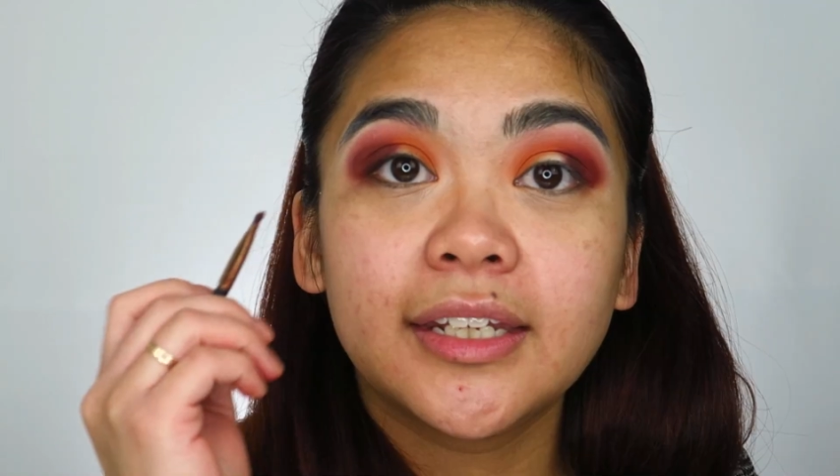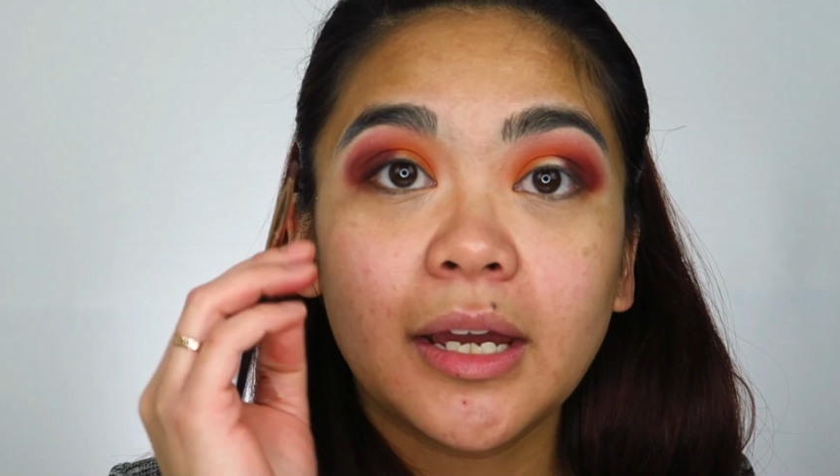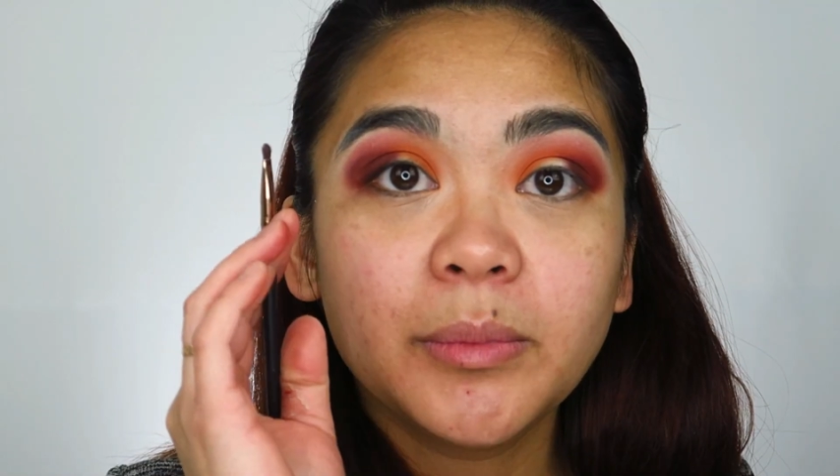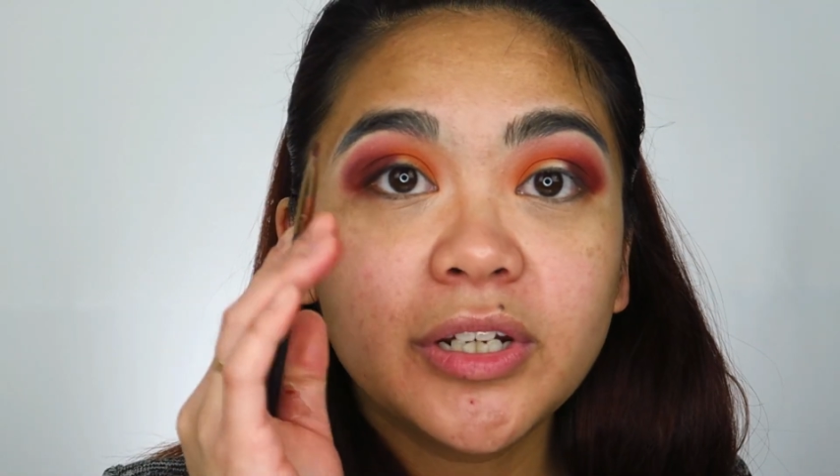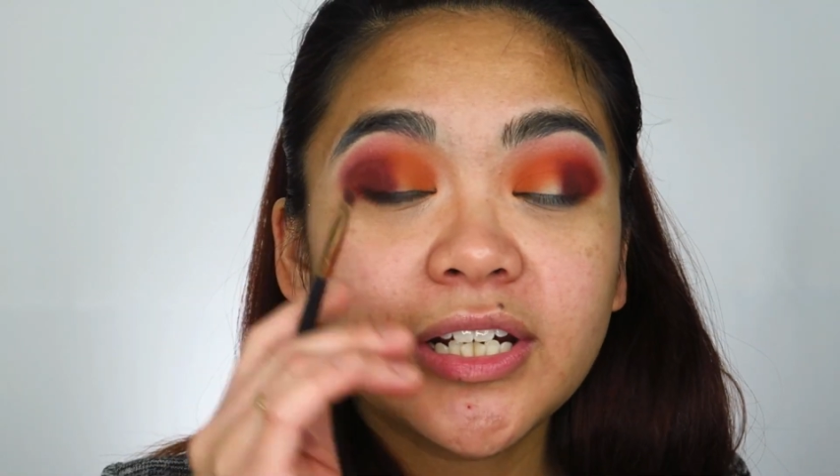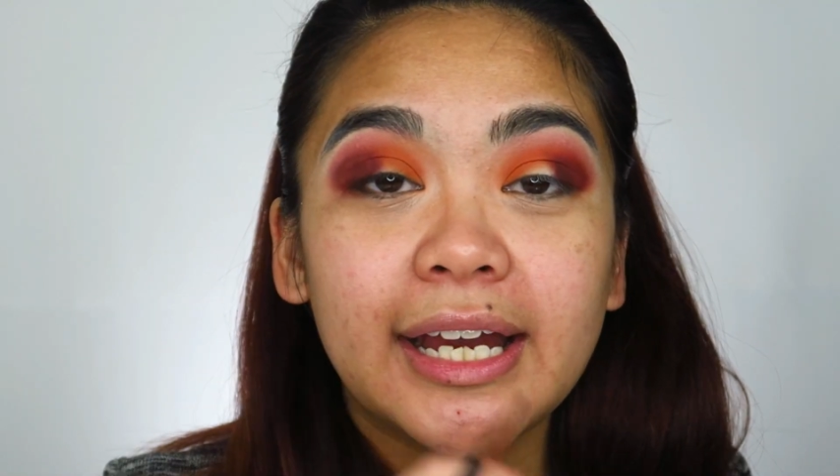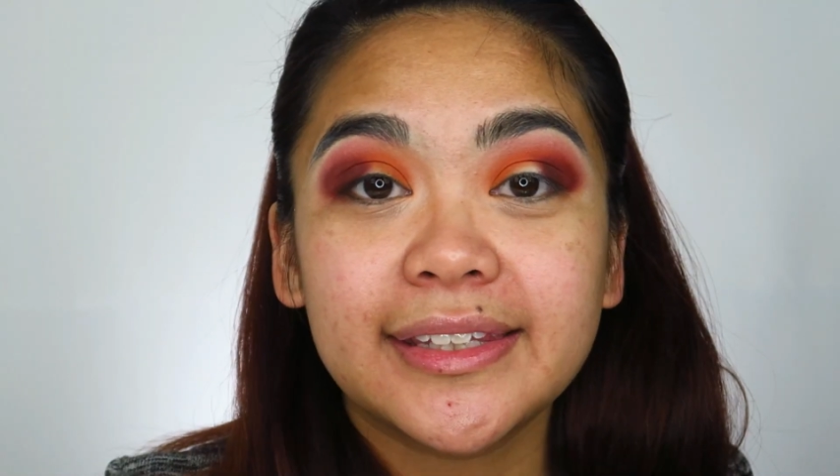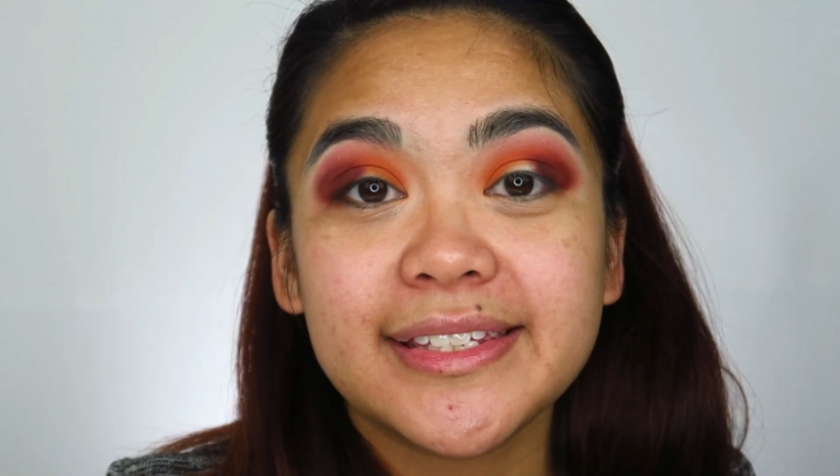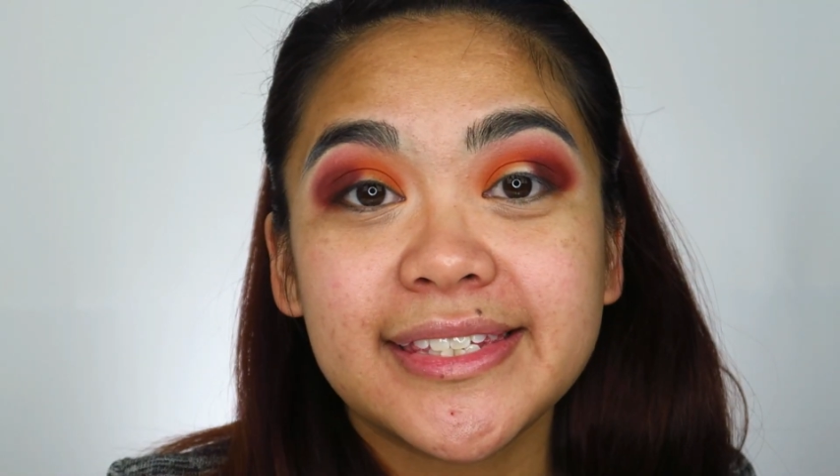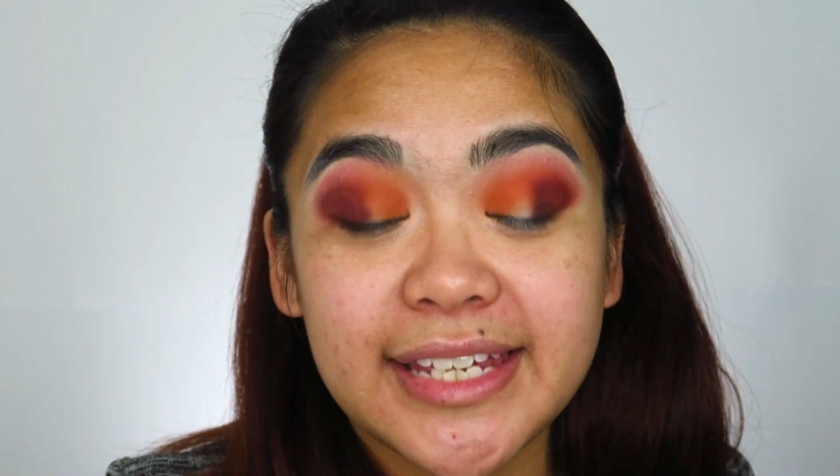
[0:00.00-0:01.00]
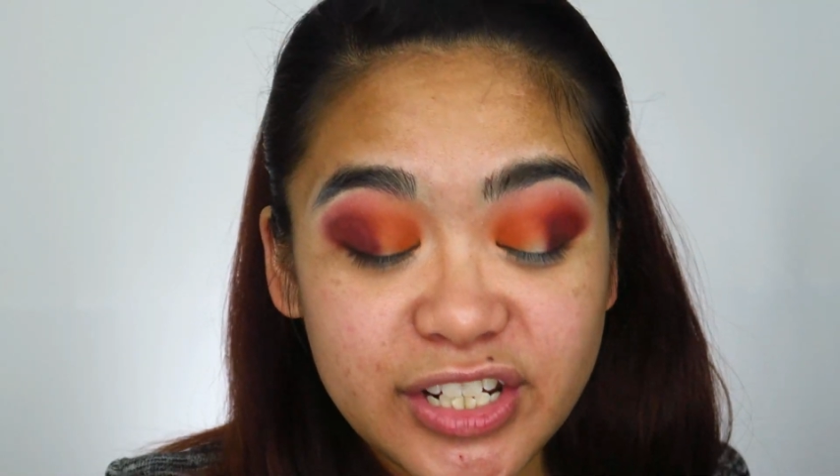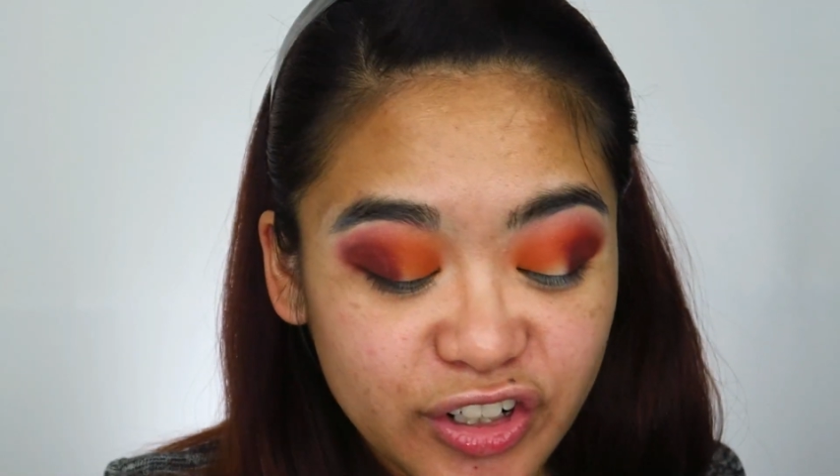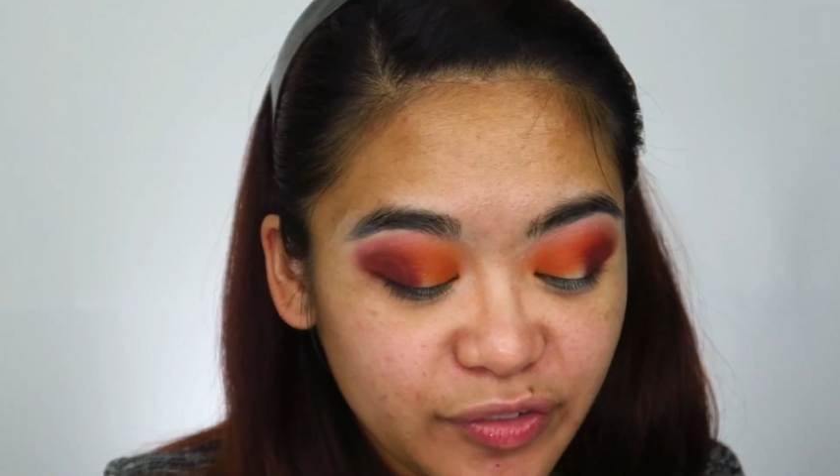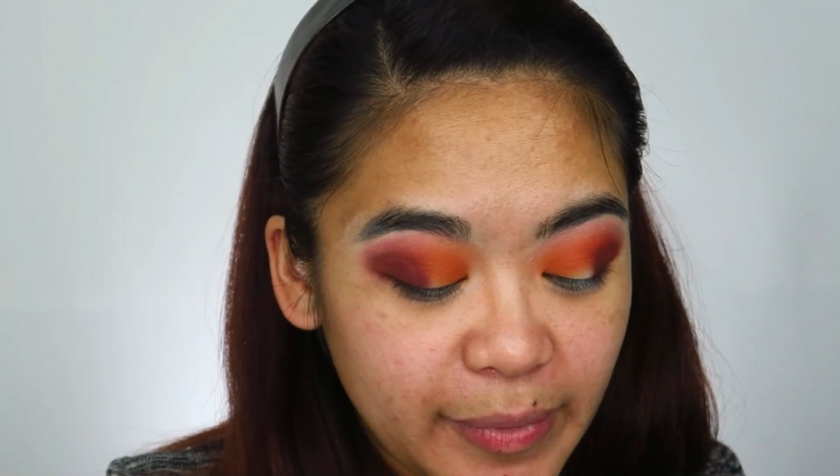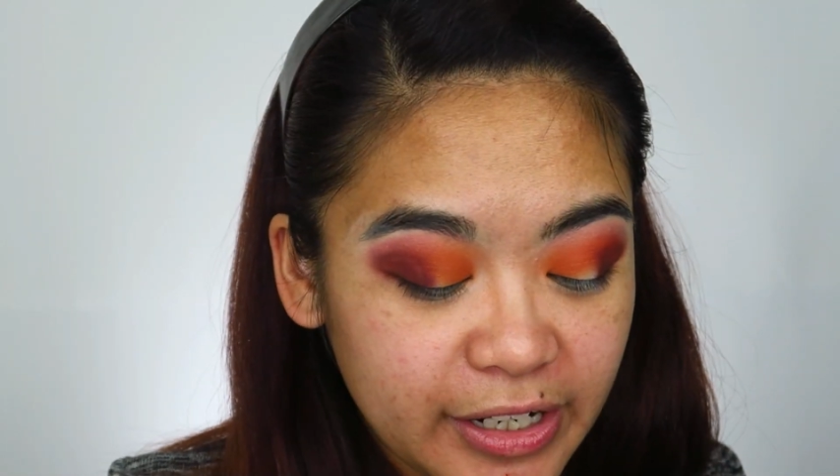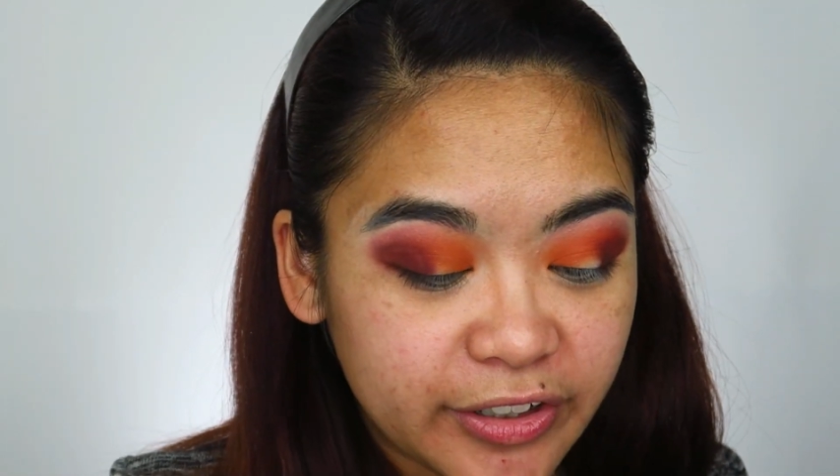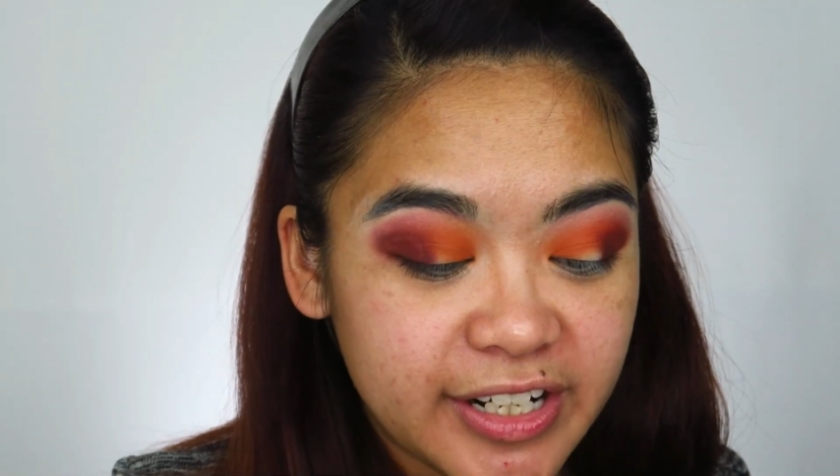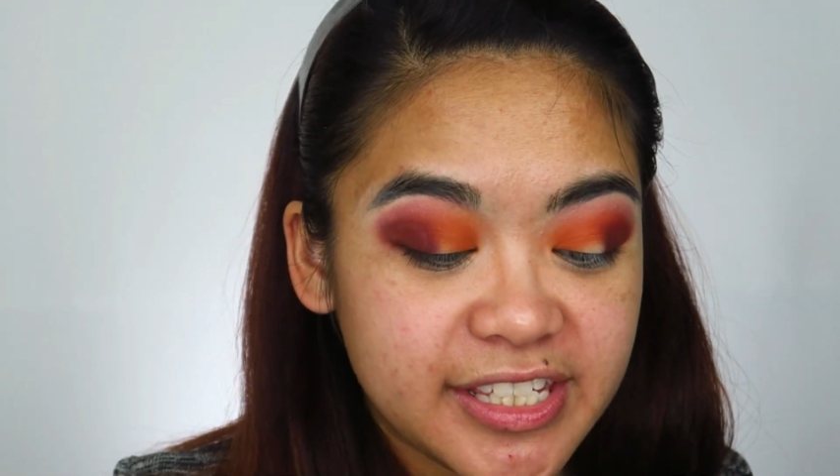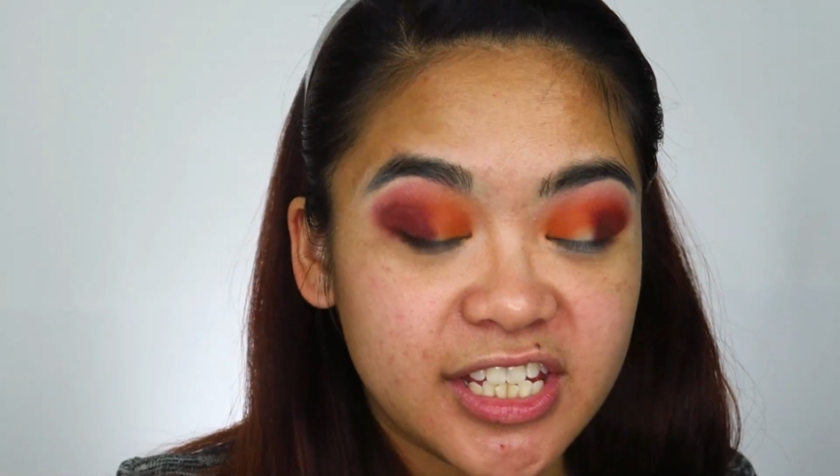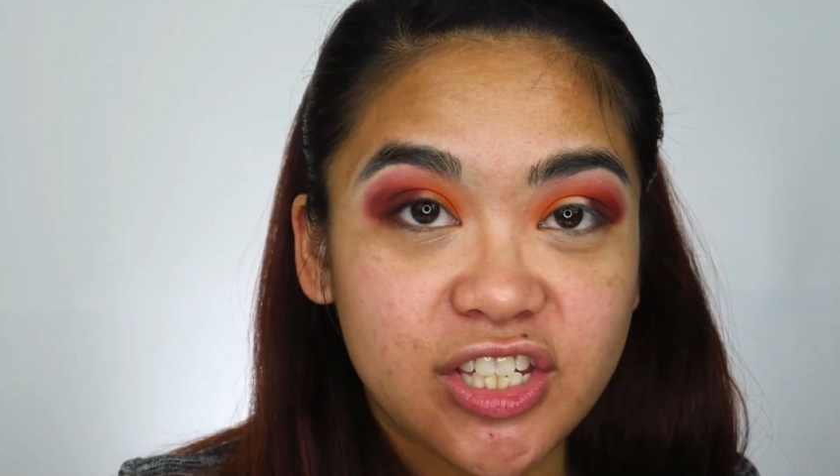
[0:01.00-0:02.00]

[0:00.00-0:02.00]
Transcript: Now I'm going to cut the center of my crease